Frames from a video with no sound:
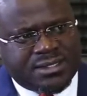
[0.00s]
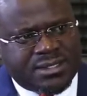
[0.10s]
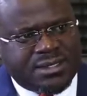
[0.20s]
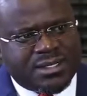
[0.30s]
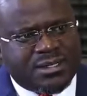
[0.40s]

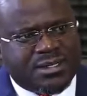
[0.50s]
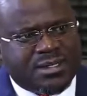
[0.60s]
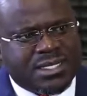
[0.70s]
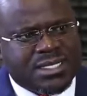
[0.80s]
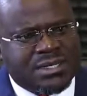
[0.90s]
And then
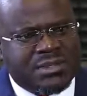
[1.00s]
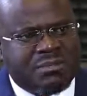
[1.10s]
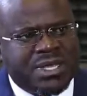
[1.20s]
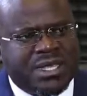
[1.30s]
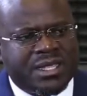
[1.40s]
that's how the
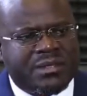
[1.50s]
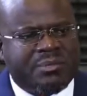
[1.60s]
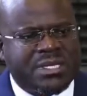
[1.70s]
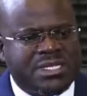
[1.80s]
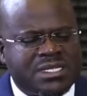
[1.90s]

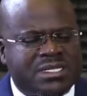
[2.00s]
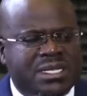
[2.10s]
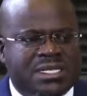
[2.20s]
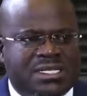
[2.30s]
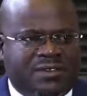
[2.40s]
business
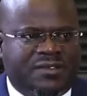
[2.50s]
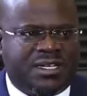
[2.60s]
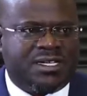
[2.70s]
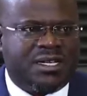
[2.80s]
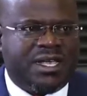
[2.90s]

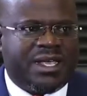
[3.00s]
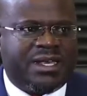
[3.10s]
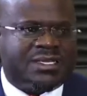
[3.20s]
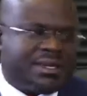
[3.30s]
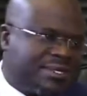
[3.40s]
suffered
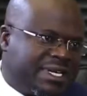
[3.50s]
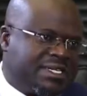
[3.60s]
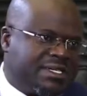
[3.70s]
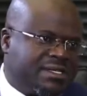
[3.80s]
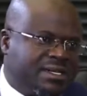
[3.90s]
and
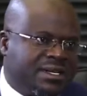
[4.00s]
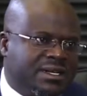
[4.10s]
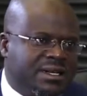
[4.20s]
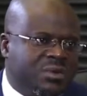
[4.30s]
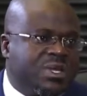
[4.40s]
subsided.
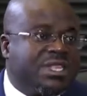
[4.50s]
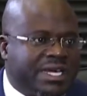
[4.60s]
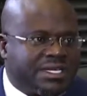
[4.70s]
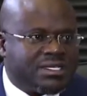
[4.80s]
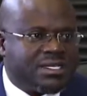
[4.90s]
And then with
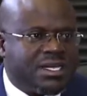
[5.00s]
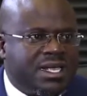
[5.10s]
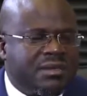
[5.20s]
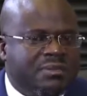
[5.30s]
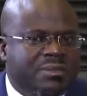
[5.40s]
that
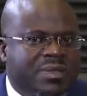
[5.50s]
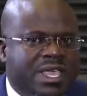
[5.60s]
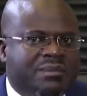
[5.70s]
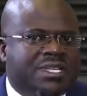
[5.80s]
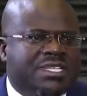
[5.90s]

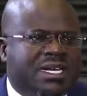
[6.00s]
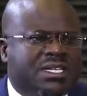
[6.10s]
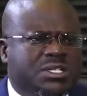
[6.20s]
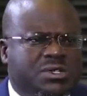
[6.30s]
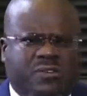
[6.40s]
became the
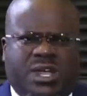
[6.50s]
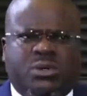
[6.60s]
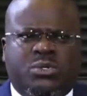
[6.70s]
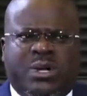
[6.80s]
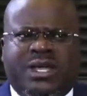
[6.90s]
challenges of
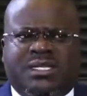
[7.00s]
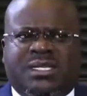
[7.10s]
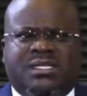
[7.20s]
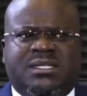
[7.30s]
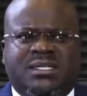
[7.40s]
how do I
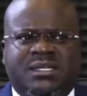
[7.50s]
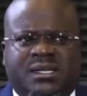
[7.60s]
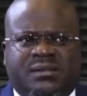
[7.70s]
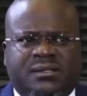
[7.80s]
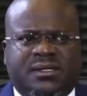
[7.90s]
resuscitate it
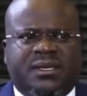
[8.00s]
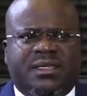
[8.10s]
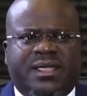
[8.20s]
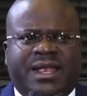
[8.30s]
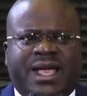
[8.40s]
now.
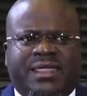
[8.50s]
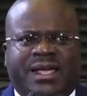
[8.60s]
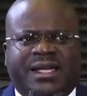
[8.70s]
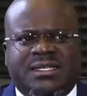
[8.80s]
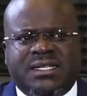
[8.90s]
Then
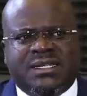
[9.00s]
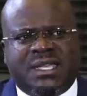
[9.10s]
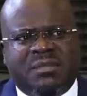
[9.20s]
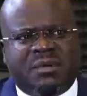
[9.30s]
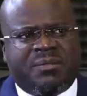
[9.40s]
other ideas
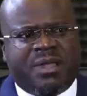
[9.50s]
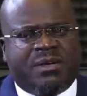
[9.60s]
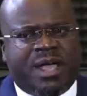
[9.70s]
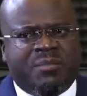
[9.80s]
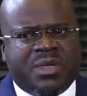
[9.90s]
came up
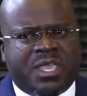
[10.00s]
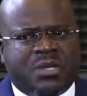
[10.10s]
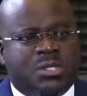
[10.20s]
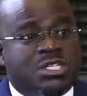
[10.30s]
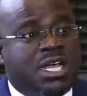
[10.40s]
now. I
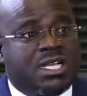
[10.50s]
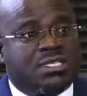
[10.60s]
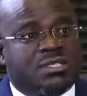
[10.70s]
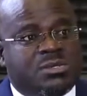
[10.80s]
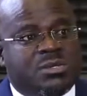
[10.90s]
began to
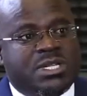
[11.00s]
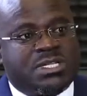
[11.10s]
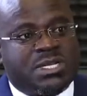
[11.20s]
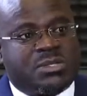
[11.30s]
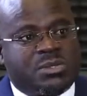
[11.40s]
charge
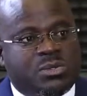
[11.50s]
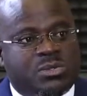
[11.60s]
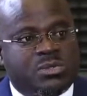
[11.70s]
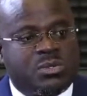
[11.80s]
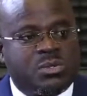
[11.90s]
students at school
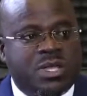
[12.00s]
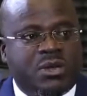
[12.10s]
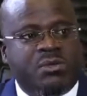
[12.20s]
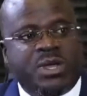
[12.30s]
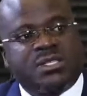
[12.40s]
to do their
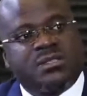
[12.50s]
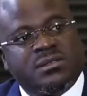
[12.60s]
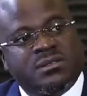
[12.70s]
homeworks.